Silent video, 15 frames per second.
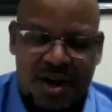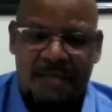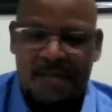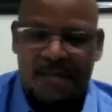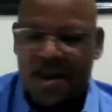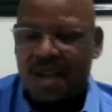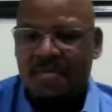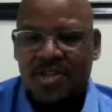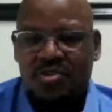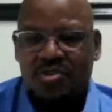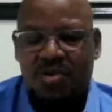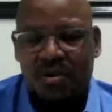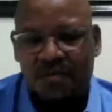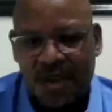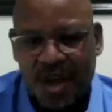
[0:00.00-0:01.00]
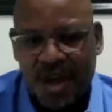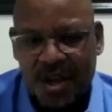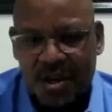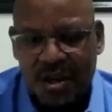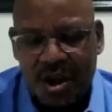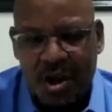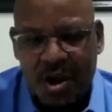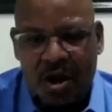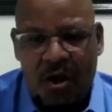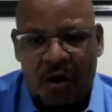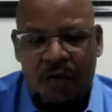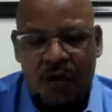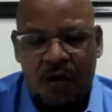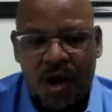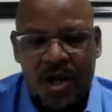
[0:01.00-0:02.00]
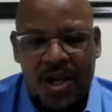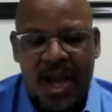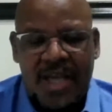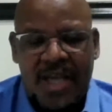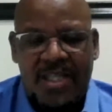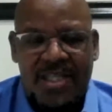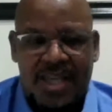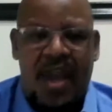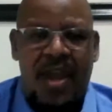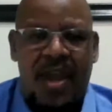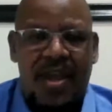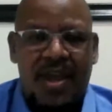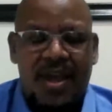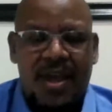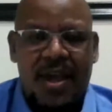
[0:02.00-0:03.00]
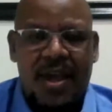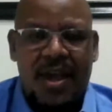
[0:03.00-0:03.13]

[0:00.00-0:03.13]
I'm very much confident of what I say,